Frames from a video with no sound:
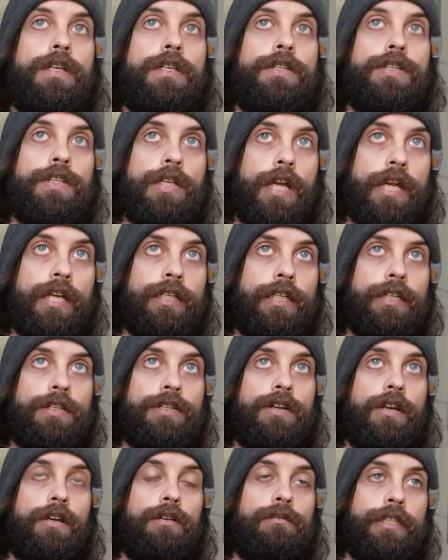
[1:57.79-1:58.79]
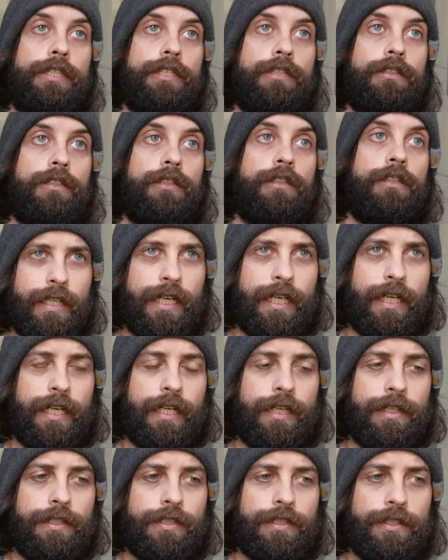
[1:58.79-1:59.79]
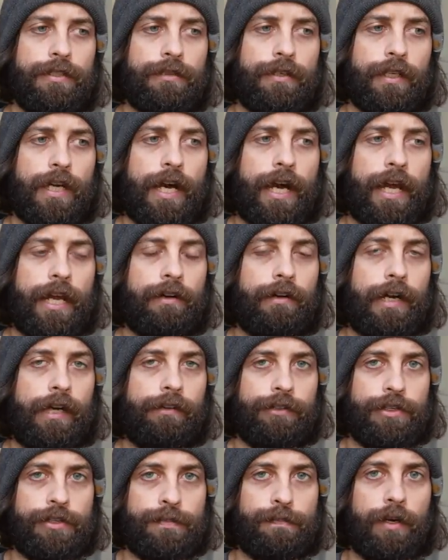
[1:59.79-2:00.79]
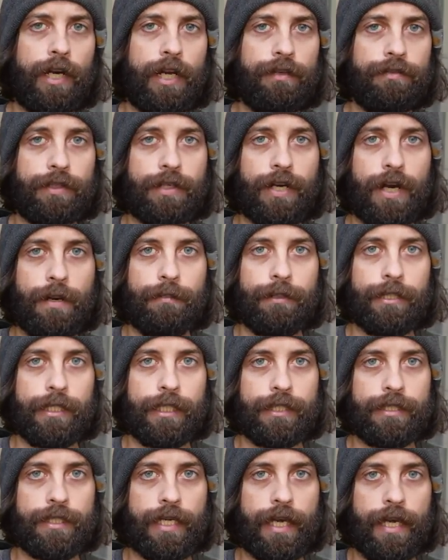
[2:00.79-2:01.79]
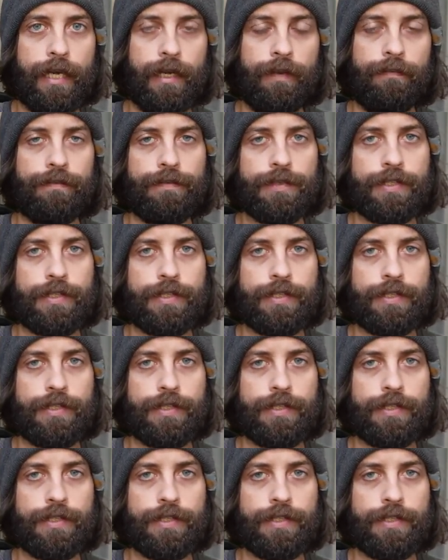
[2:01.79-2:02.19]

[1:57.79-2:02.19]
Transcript: Psychics are real, and you can hire out this private company to have